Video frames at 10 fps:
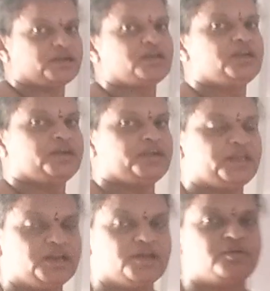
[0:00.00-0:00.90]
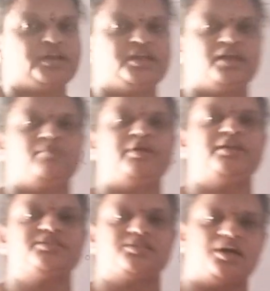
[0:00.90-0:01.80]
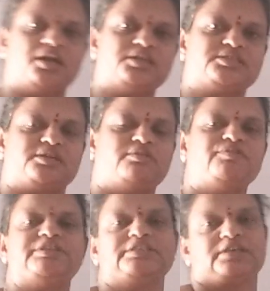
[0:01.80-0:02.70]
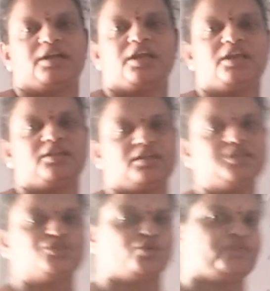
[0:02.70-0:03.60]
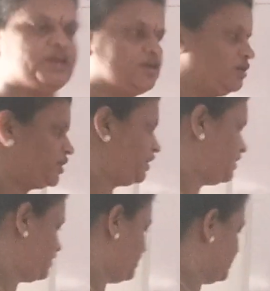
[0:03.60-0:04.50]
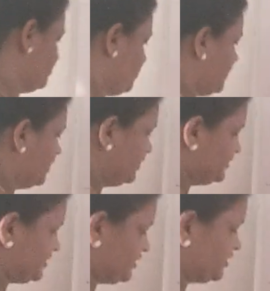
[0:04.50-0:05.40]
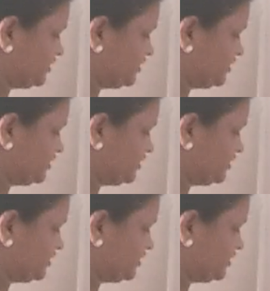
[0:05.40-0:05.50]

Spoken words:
but till now any element is not discovered which is containing that, so we are not writing here. Sixth